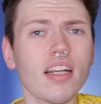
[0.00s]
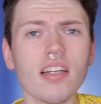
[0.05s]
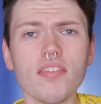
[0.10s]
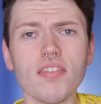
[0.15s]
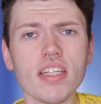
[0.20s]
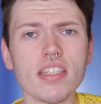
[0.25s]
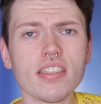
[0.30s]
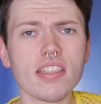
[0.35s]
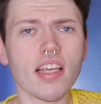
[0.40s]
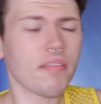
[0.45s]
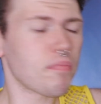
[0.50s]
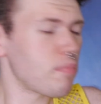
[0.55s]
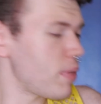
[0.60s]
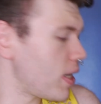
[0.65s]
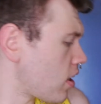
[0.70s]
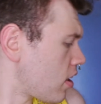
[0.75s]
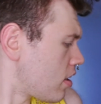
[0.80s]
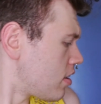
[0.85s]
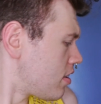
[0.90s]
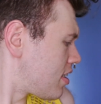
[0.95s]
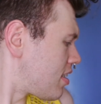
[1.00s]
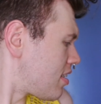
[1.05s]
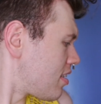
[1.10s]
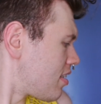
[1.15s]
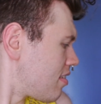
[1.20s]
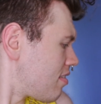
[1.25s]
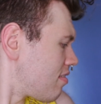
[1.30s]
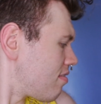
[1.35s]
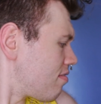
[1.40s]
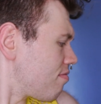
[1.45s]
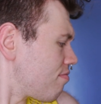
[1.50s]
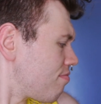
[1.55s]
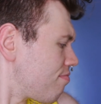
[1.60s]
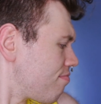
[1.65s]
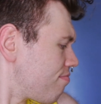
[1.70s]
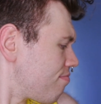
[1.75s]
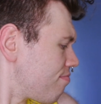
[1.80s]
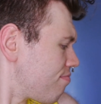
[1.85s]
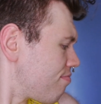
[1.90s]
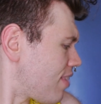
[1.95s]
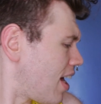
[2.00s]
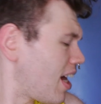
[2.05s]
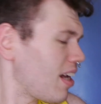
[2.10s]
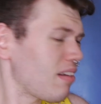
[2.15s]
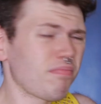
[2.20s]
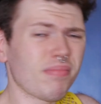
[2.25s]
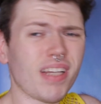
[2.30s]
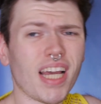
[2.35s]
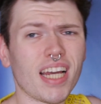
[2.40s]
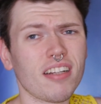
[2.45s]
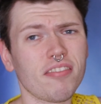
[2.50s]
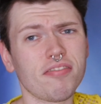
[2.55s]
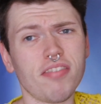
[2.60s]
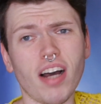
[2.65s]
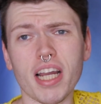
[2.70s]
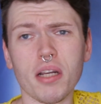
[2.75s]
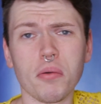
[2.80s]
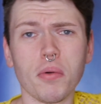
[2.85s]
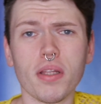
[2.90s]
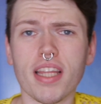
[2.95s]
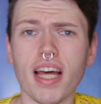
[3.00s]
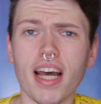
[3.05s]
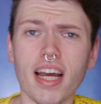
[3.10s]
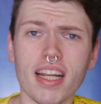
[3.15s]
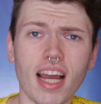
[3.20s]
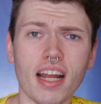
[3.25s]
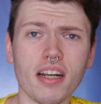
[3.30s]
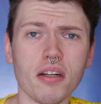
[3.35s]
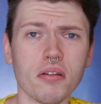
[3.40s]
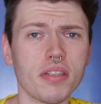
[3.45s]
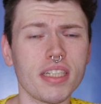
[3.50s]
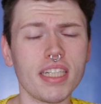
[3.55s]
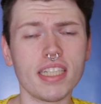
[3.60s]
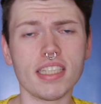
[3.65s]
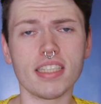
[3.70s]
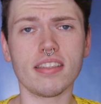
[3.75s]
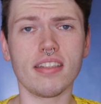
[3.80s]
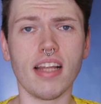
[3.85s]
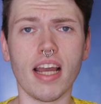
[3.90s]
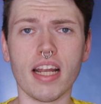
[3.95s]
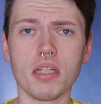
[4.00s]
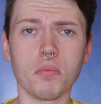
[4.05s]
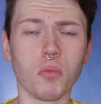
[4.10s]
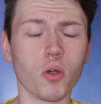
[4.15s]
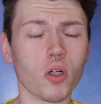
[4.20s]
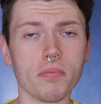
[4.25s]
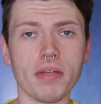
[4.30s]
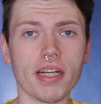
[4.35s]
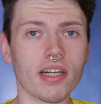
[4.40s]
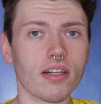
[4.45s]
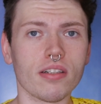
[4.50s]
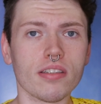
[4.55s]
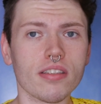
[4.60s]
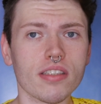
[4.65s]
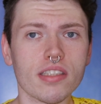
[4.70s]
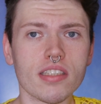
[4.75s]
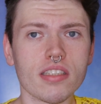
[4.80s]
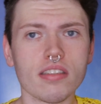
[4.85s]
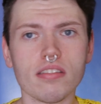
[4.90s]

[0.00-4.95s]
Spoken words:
of these have mirrors. I'm kind of fine with that. I don't need any more mirrors,